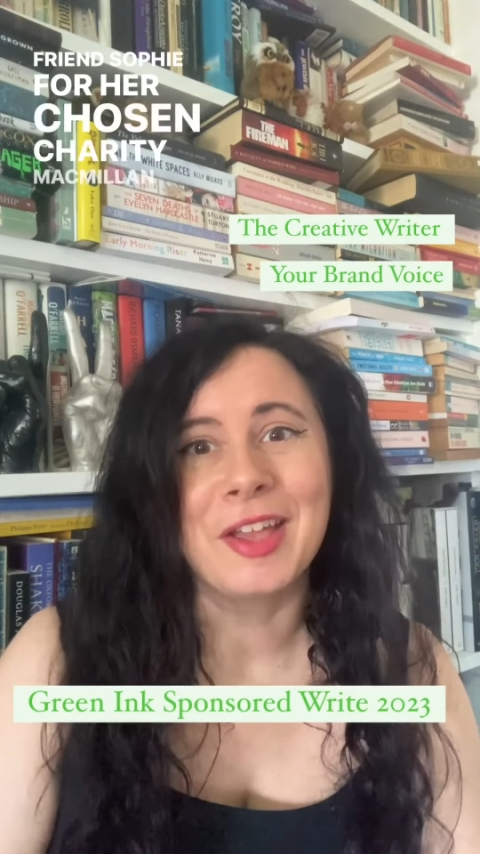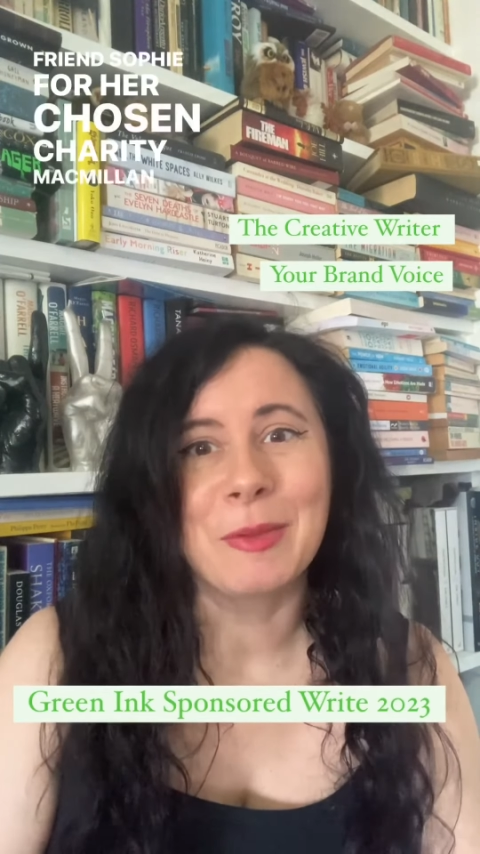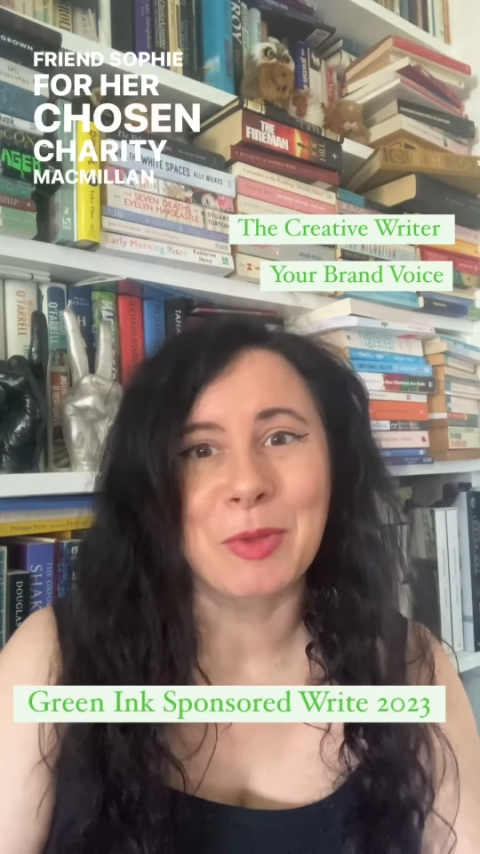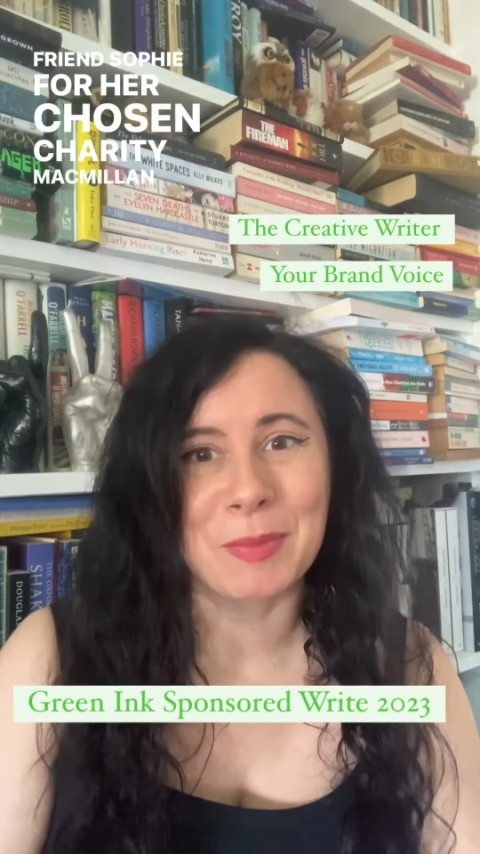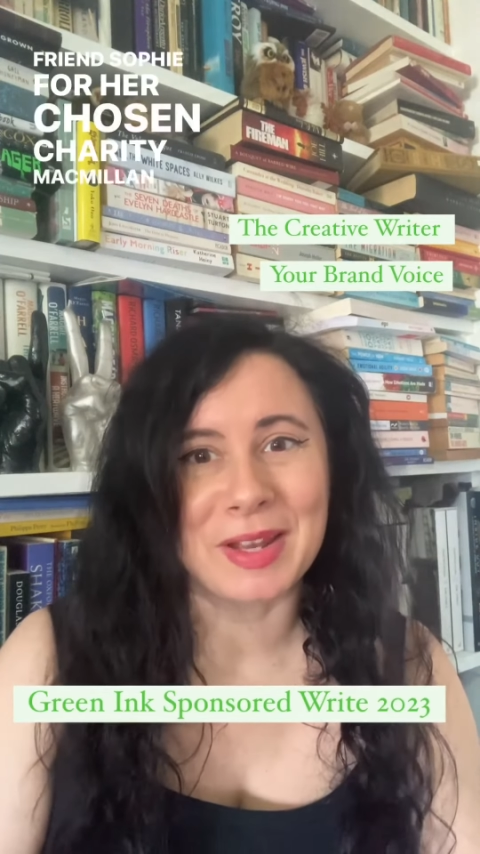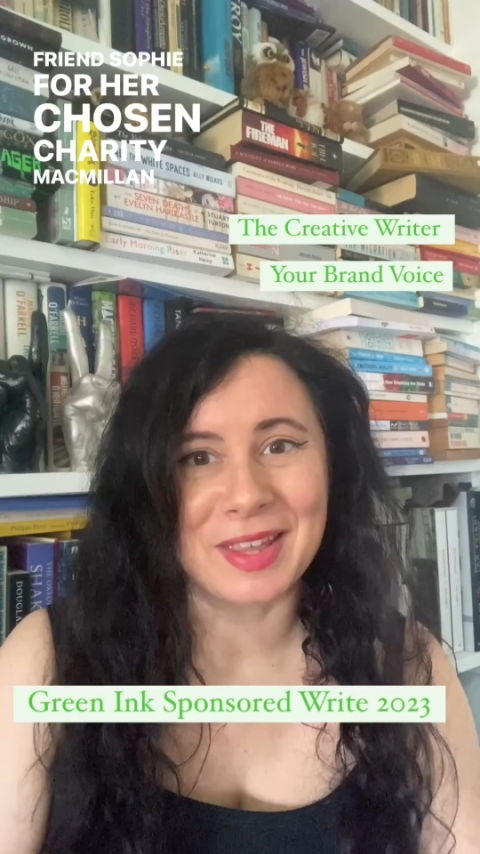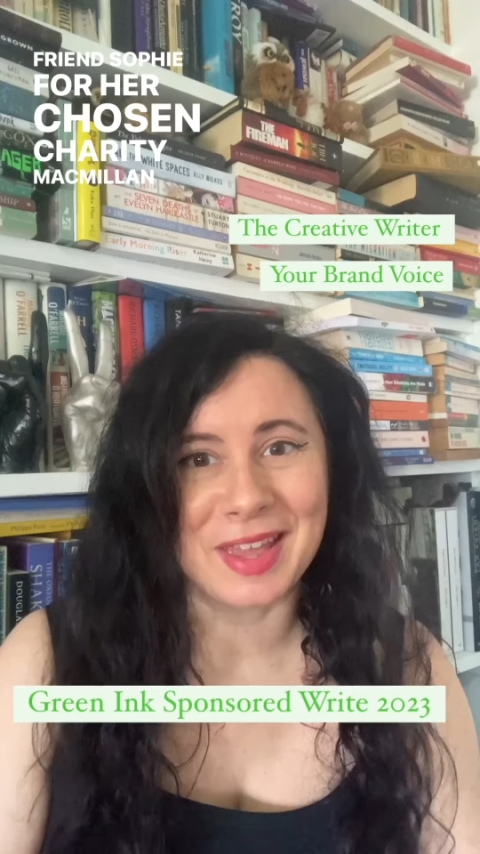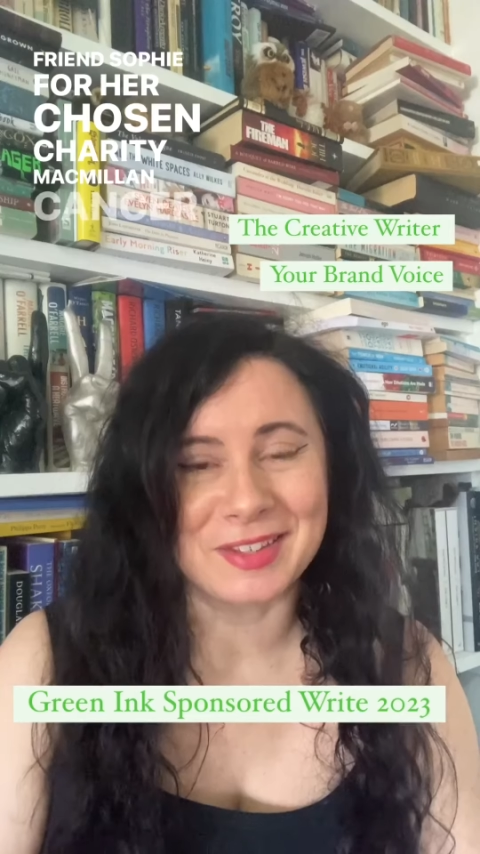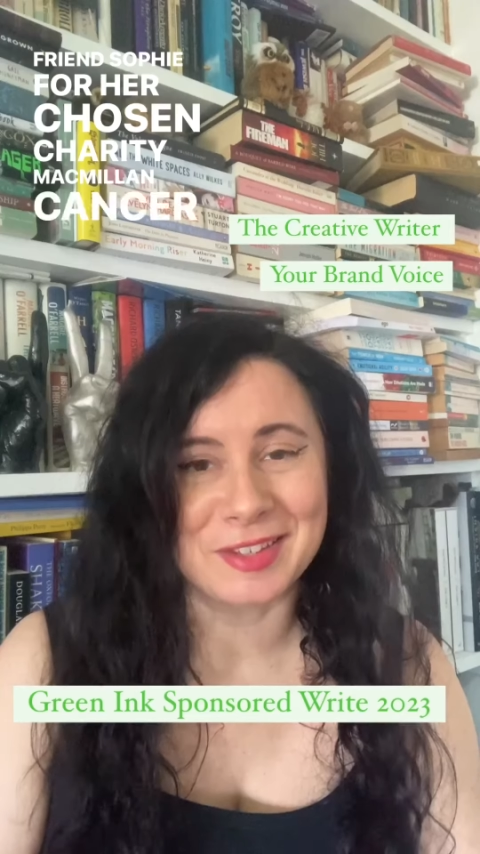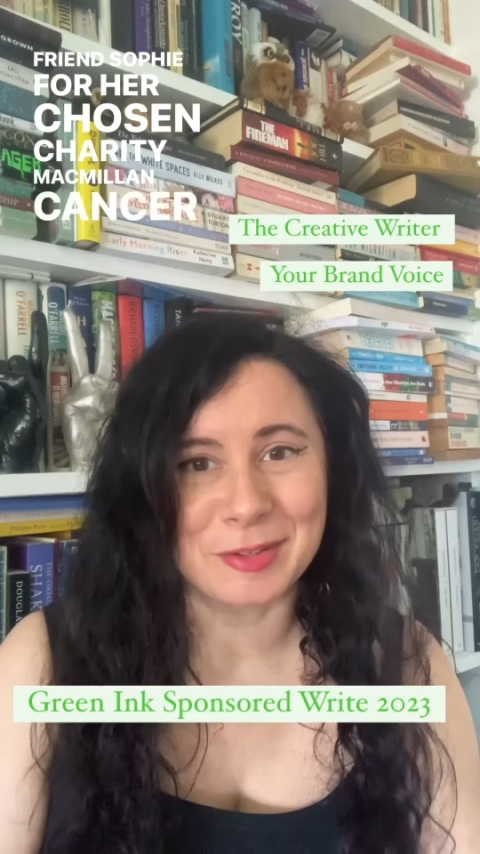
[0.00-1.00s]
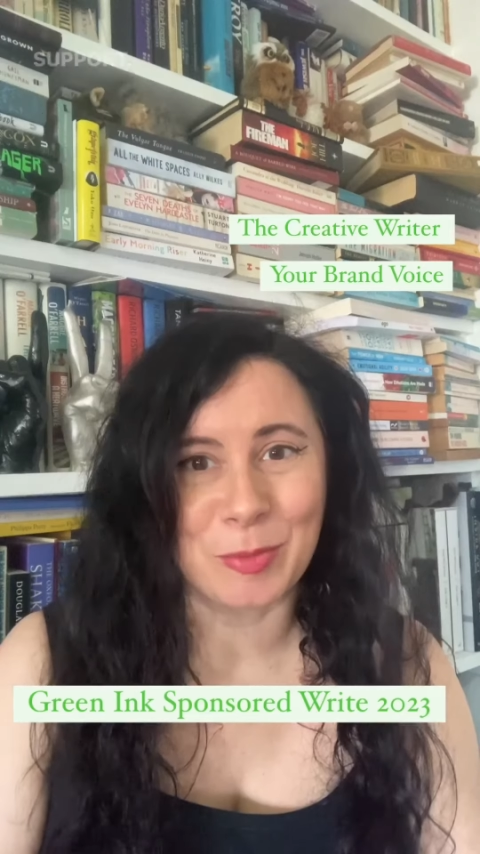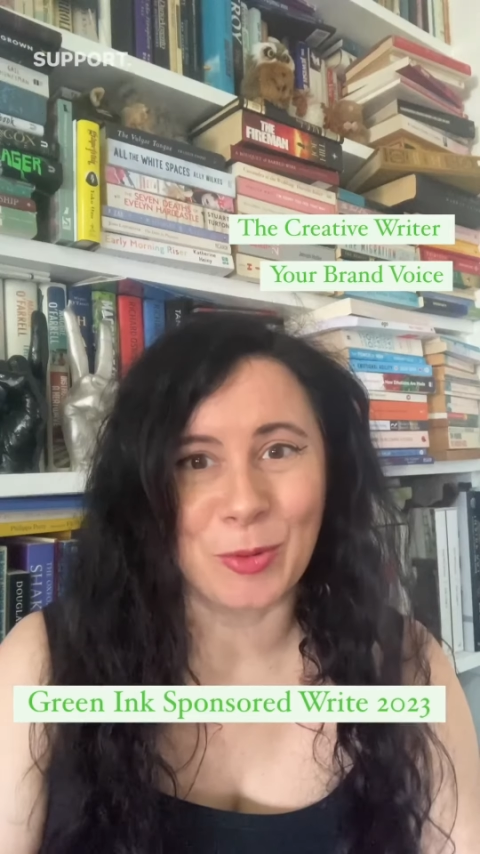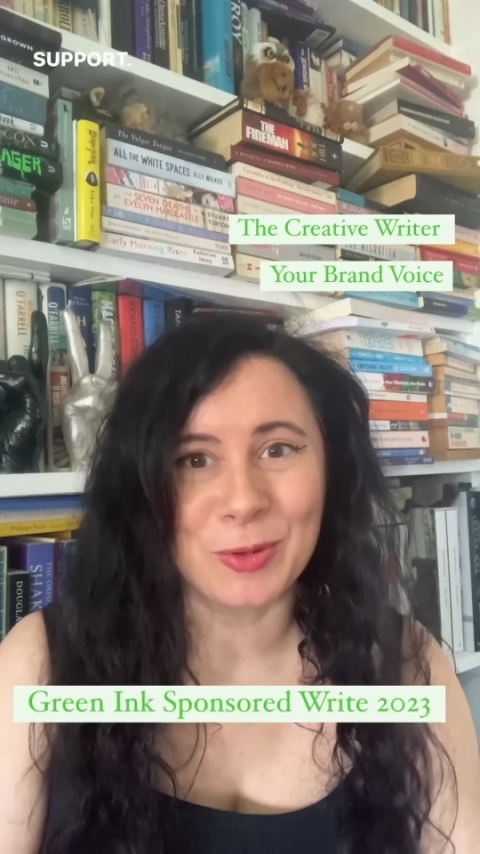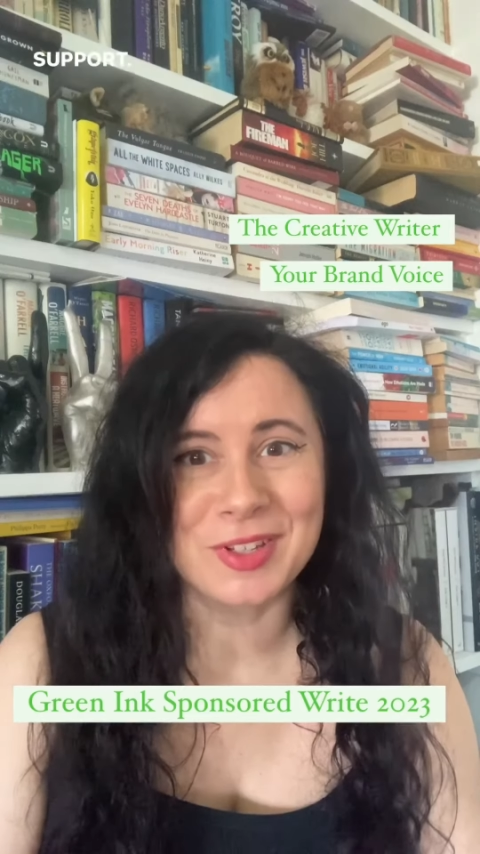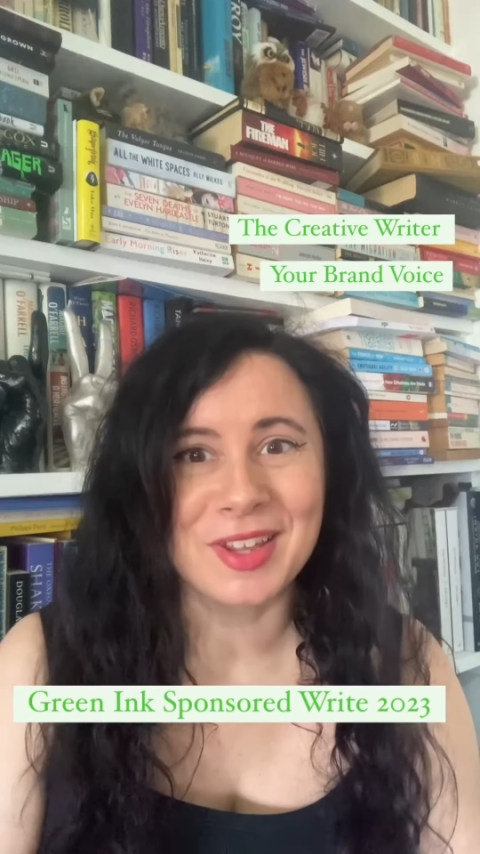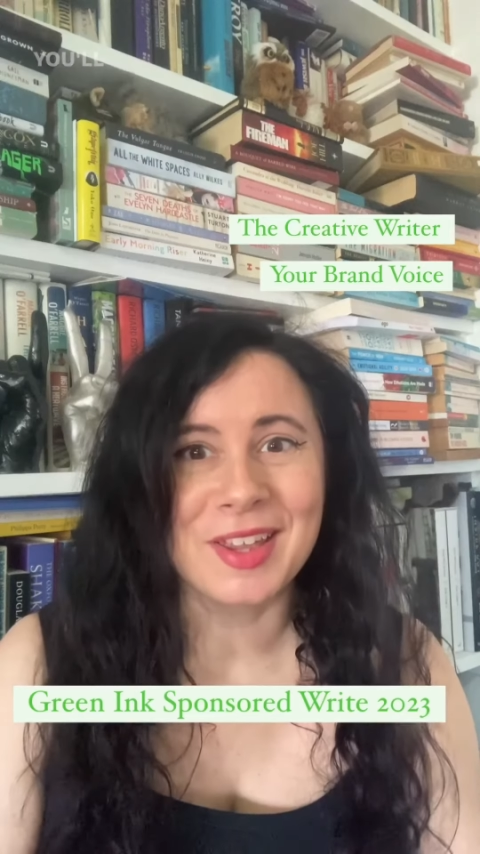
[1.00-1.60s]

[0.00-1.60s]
Macmillan Cancer Support.